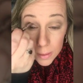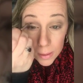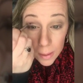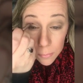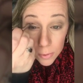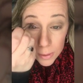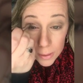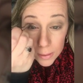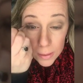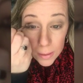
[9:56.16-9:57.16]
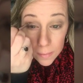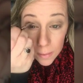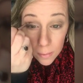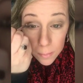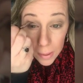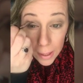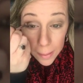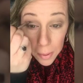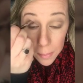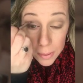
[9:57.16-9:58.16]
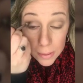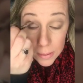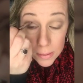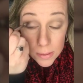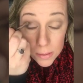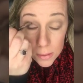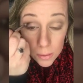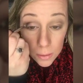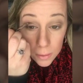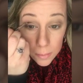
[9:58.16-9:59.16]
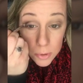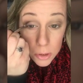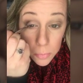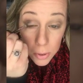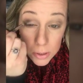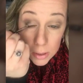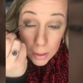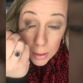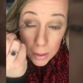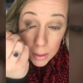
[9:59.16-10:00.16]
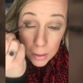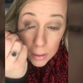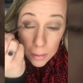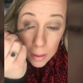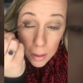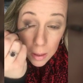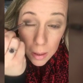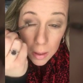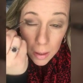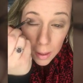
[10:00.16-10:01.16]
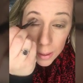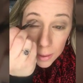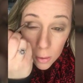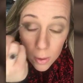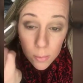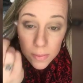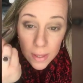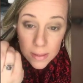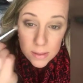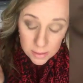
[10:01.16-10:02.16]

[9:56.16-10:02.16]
And I'm really getting it in there in my eyeball, but it doesn't hurt. I'm just pressing it in, and again, going with